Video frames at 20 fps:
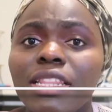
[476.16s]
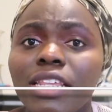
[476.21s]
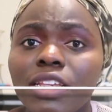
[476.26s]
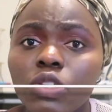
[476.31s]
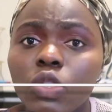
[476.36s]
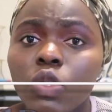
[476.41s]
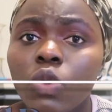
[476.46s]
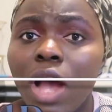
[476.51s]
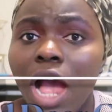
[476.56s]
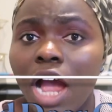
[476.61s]
this
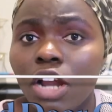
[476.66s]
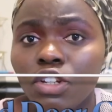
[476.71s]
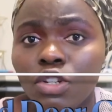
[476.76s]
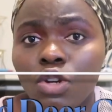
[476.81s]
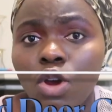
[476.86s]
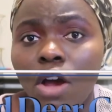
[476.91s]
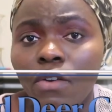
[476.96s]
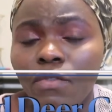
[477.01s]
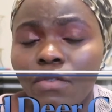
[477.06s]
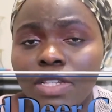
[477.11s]
school actually
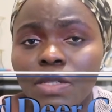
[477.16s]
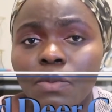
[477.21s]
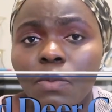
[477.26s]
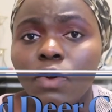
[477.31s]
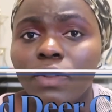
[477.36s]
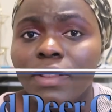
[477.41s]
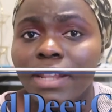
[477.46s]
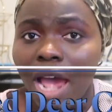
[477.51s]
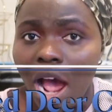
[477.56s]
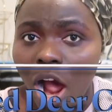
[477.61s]
offers
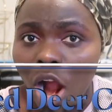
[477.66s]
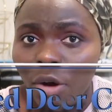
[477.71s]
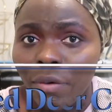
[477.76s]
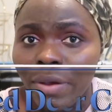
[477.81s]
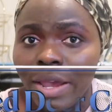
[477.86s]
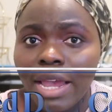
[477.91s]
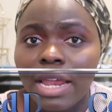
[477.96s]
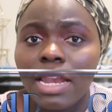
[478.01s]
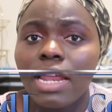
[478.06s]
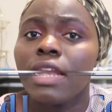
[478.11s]
both the
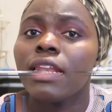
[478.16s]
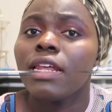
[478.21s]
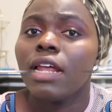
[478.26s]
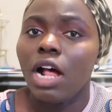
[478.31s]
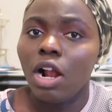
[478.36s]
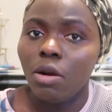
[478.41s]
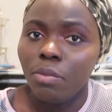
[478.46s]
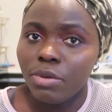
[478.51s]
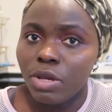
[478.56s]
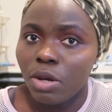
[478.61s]
RN and the
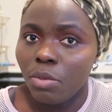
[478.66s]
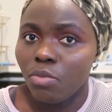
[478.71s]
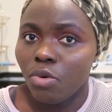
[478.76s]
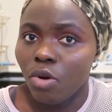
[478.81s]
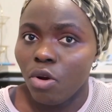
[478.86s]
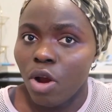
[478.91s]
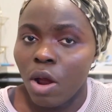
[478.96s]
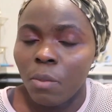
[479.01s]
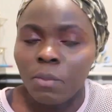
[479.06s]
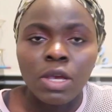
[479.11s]
LPN
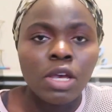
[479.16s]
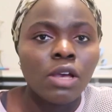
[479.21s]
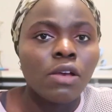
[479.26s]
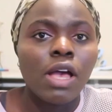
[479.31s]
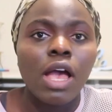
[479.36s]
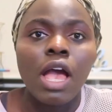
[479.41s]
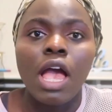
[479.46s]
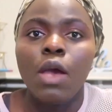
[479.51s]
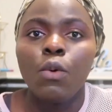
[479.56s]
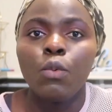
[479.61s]
program.
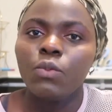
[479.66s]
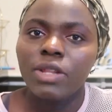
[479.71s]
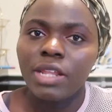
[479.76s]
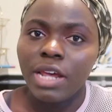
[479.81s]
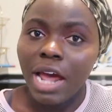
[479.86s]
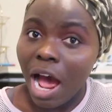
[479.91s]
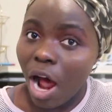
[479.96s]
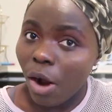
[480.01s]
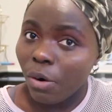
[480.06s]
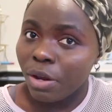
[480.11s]
And um, with the
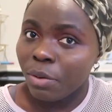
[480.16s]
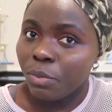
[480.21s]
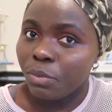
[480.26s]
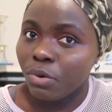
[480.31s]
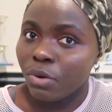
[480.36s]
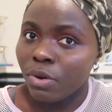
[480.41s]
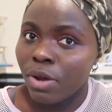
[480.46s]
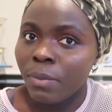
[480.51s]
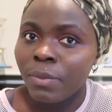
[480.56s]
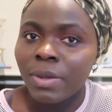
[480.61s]
RN
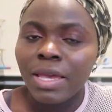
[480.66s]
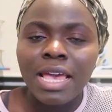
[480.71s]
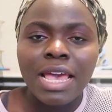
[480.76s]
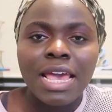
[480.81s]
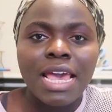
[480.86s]
program,